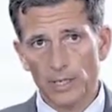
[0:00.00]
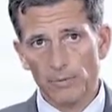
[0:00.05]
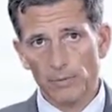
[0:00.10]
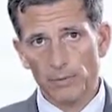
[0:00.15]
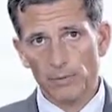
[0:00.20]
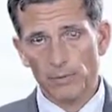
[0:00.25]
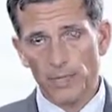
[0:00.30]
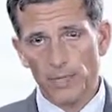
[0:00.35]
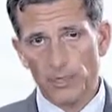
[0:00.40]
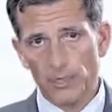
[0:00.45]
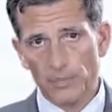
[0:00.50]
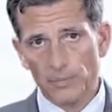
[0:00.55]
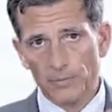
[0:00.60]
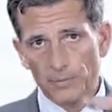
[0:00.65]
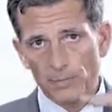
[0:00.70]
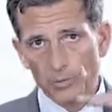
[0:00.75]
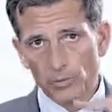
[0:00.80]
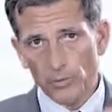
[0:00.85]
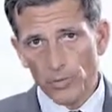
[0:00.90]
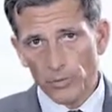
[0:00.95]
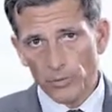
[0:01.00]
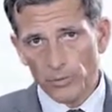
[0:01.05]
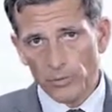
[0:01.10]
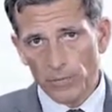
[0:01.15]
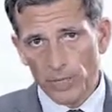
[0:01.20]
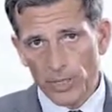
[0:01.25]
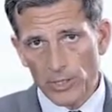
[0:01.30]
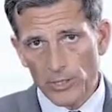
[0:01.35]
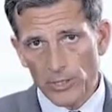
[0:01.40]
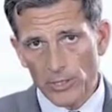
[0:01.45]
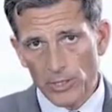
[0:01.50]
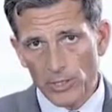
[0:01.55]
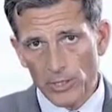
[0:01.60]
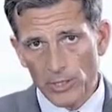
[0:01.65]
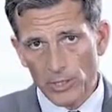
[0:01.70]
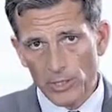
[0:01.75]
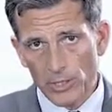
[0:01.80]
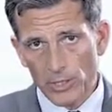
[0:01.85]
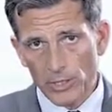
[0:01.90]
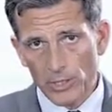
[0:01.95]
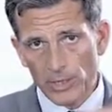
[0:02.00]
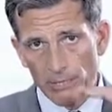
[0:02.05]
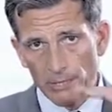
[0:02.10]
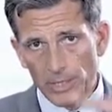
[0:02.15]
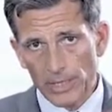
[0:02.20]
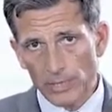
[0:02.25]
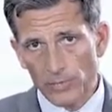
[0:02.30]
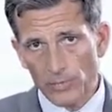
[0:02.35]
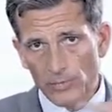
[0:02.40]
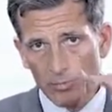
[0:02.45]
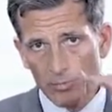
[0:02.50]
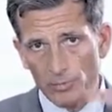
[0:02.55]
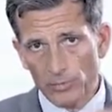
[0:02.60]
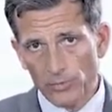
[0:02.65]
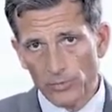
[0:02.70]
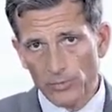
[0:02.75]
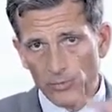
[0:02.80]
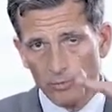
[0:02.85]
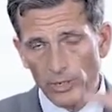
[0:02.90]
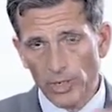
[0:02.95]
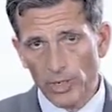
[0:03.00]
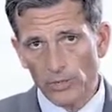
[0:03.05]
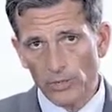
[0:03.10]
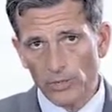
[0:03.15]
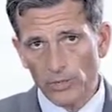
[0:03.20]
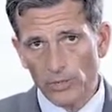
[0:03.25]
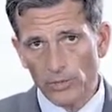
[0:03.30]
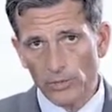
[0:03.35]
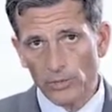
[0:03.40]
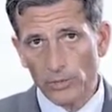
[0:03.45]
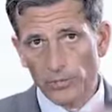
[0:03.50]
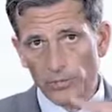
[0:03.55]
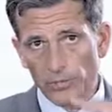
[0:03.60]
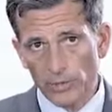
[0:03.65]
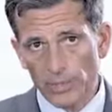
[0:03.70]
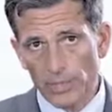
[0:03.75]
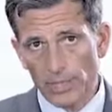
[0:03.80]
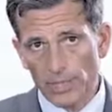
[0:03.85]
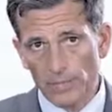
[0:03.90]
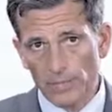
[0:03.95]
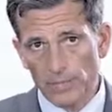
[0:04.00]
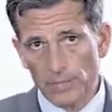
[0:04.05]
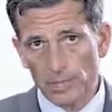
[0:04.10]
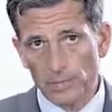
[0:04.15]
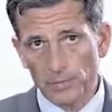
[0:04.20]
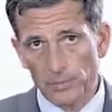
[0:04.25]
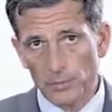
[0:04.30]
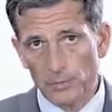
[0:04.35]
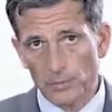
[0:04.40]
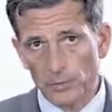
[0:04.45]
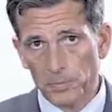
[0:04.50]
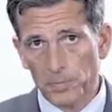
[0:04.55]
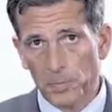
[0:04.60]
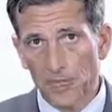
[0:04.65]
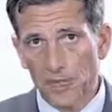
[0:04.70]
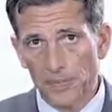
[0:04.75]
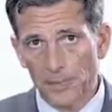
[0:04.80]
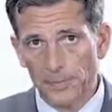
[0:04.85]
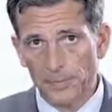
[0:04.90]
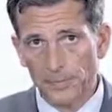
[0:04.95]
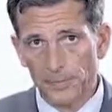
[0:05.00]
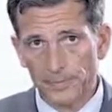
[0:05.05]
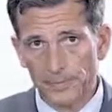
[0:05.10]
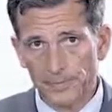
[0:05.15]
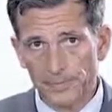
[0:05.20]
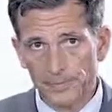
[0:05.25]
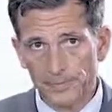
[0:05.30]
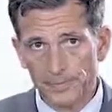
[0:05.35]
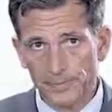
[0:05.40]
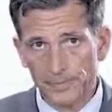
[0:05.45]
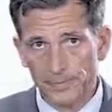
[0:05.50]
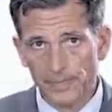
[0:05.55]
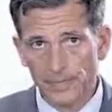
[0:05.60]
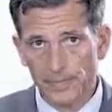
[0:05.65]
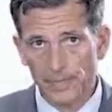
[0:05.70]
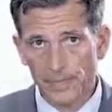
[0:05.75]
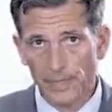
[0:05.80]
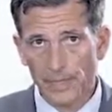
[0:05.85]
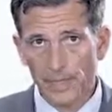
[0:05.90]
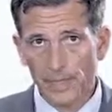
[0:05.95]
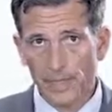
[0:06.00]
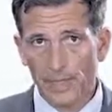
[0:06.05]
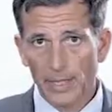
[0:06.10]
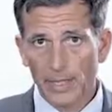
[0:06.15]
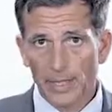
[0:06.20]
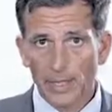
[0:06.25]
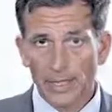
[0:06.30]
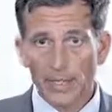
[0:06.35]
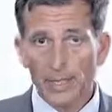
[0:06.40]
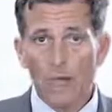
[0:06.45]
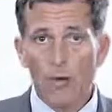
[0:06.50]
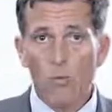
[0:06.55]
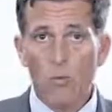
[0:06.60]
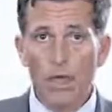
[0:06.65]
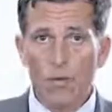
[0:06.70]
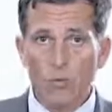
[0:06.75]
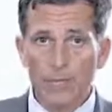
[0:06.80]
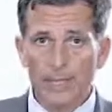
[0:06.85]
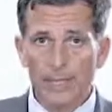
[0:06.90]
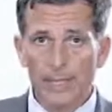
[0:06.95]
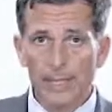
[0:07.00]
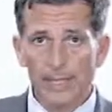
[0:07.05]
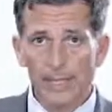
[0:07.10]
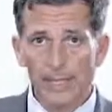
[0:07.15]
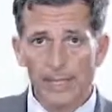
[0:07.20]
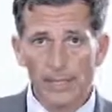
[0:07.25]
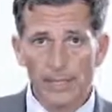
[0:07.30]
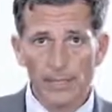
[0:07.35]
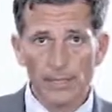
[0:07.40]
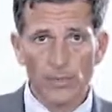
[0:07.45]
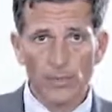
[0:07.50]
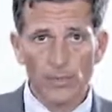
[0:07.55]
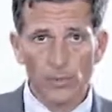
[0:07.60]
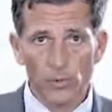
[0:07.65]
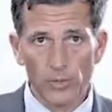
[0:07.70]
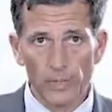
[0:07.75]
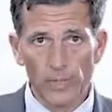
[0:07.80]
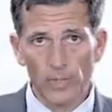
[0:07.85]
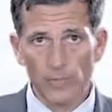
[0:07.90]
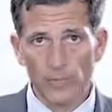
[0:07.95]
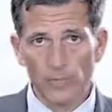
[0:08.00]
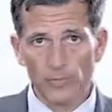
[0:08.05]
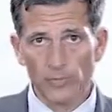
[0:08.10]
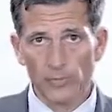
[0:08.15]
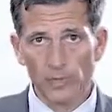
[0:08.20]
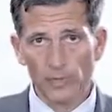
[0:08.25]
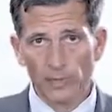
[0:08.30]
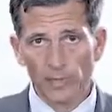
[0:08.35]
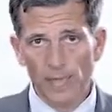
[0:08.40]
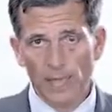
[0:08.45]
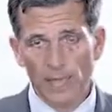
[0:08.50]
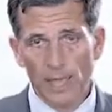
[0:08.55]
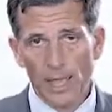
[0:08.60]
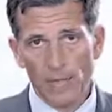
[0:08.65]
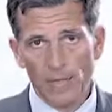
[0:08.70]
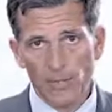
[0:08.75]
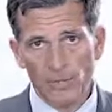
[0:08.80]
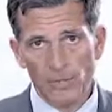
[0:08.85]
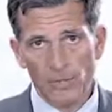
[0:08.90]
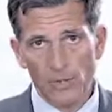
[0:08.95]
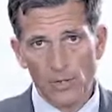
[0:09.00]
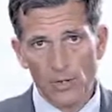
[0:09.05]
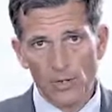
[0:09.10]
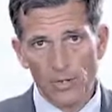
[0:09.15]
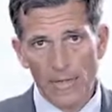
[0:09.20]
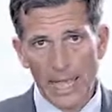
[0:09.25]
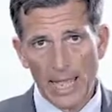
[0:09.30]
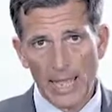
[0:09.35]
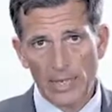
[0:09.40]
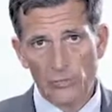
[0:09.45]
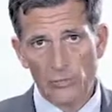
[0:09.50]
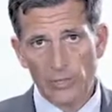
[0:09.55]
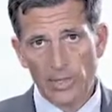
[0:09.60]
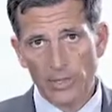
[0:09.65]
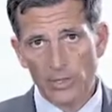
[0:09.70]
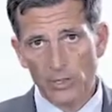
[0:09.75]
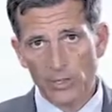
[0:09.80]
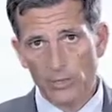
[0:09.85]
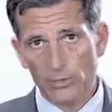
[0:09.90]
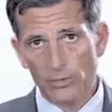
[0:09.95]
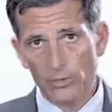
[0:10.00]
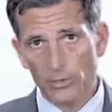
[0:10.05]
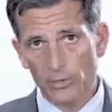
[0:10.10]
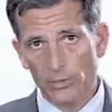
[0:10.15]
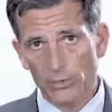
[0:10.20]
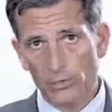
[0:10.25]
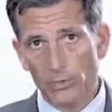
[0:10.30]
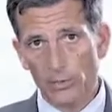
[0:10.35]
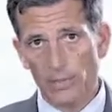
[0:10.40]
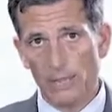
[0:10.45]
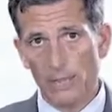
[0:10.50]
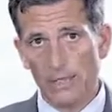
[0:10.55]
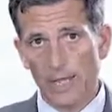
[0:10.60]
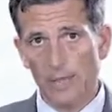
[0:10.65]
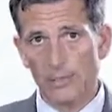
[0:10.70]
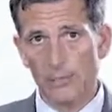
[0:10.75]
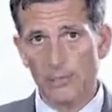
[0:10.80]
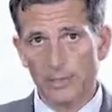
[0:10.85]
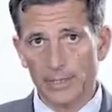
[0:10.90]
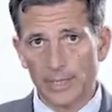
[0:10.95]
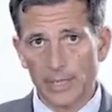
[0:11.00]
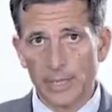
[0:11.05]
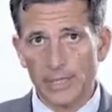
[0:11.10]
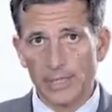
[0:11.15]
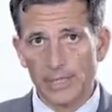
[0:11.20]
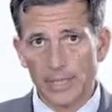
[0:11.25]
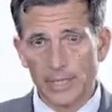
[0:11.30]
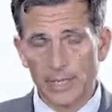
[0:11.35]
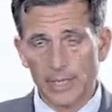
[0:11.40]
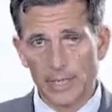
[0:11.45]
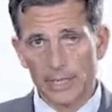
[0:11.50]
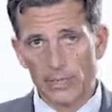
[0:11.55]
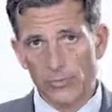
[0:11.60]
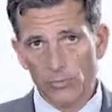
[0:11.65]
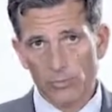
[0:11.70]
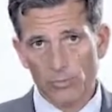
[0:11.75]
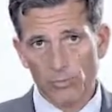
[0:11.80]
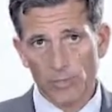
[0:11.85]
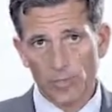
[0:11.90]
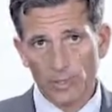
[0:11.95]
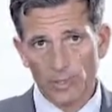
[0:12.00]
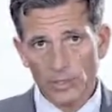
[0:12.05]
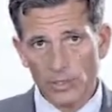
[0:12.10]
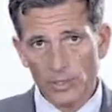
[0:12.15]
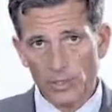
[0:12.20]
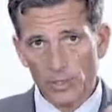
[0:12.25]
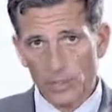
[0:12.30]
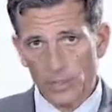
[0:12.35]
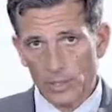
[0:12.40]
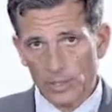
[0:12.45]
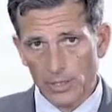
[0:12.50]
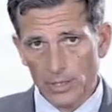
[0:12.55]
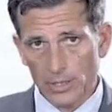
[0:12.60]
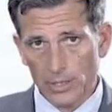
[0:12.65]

But because of a lower duration, the magnitude of the changes or the volatility is much smaller. Now, what we can see, though, is with the retirement bond, as we get closer to retirement date, duration